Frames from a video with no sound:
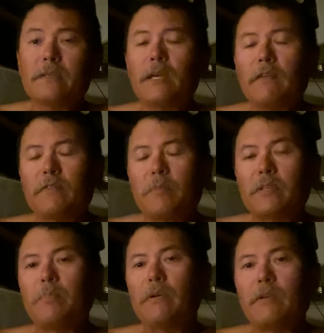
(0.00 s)
I have some
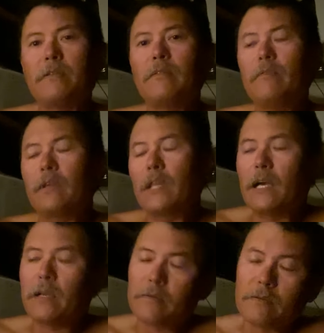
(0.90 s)
experience doing
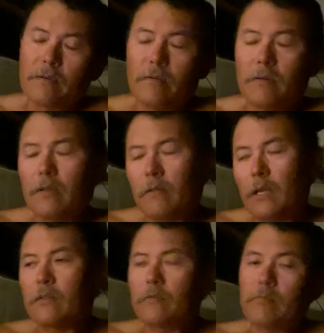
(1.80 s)
that, so
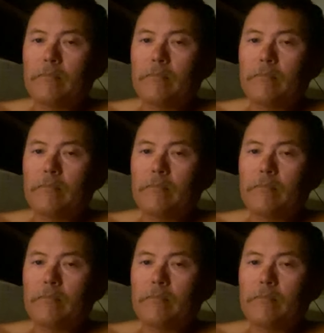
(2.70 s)
that's